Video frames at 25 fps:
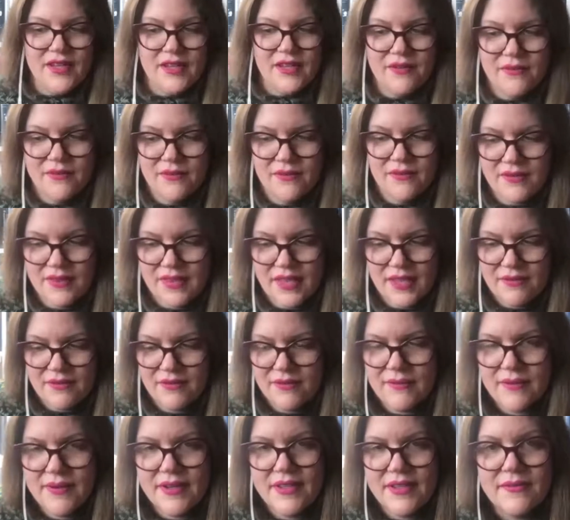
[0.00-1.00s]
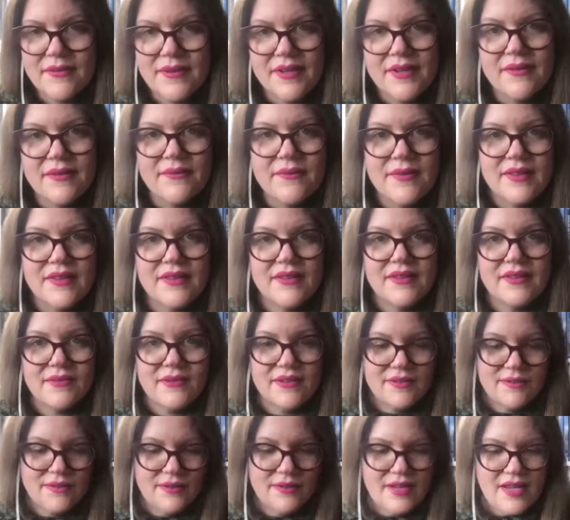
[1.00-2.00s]
And that reminds me,
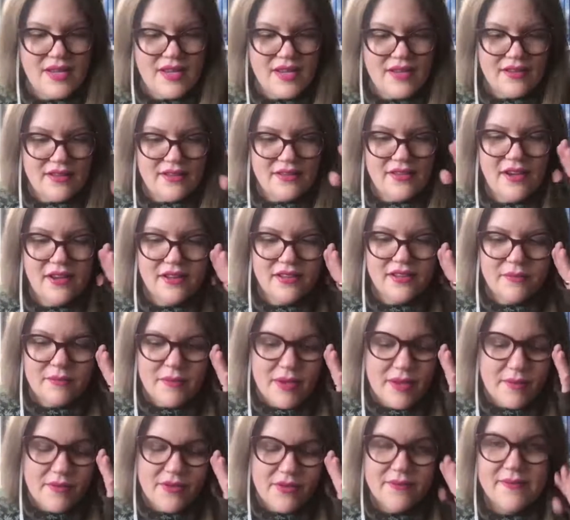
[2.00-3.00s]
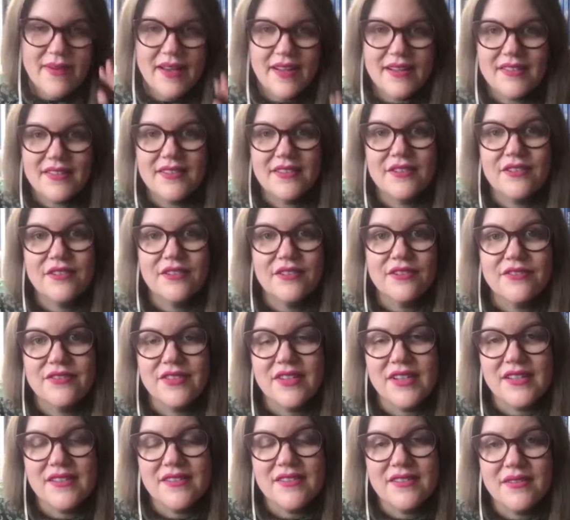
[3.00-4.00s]
because when I talk to my more magical
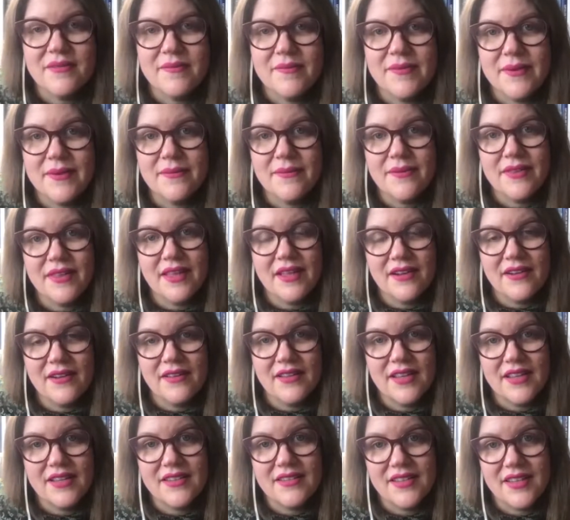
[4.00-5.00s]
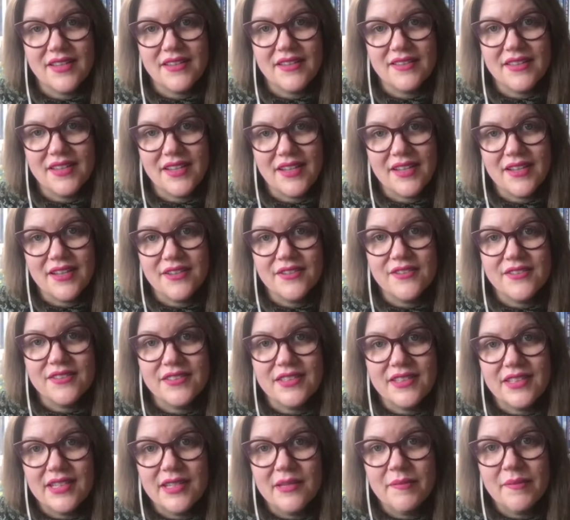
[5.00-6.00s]
friends and people that are like Santeros
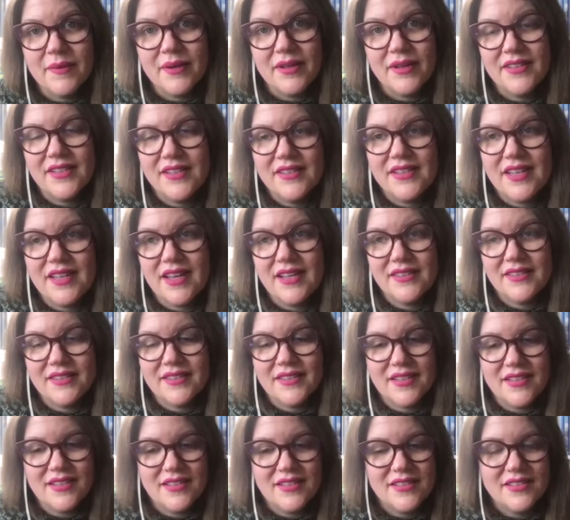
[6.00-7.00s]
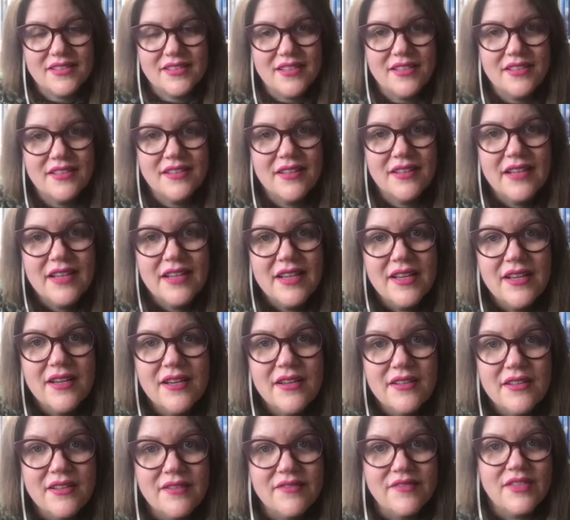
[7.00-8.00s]
and Kimbanda Tatas and
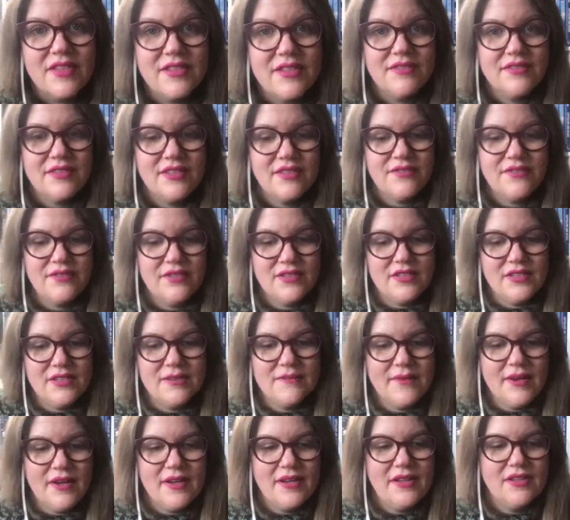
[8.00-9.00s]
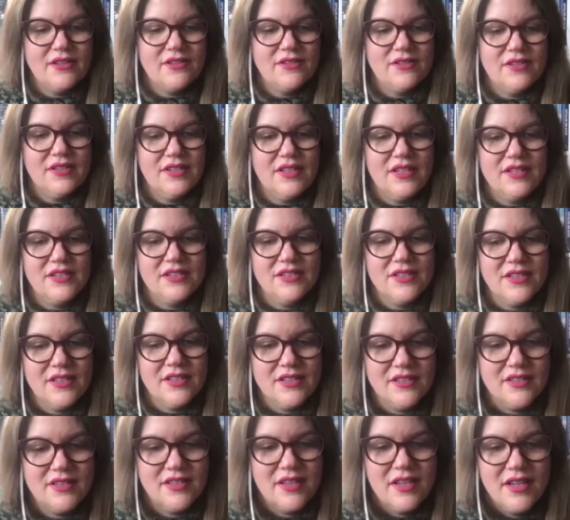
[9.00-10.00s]
the different shamanic
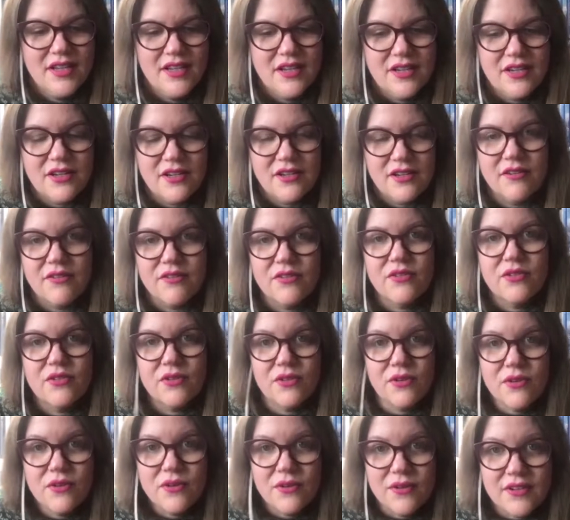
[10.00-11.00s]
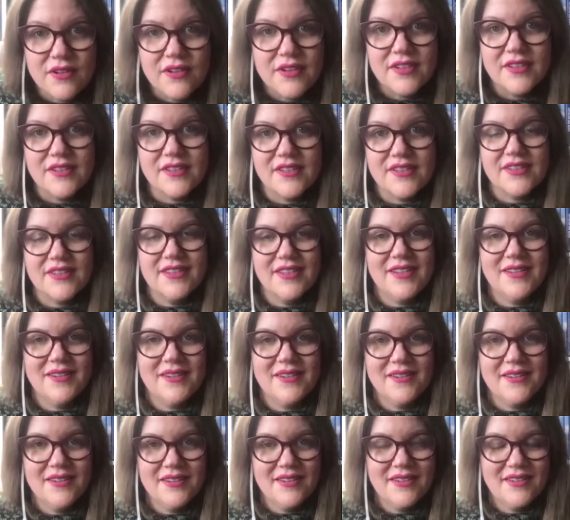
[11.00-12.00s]
traditions, of course,
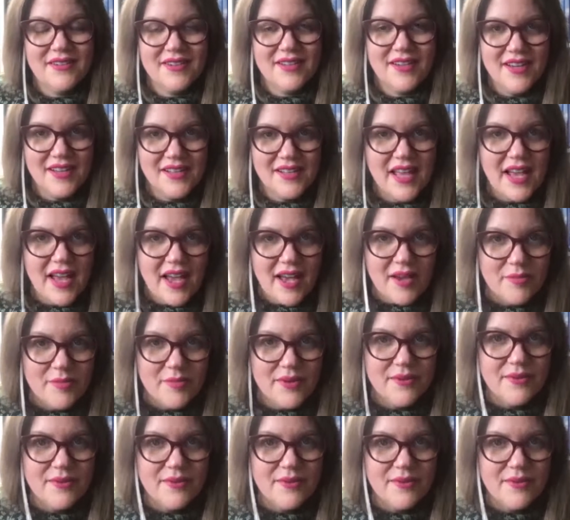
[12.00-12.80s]
they're unhappy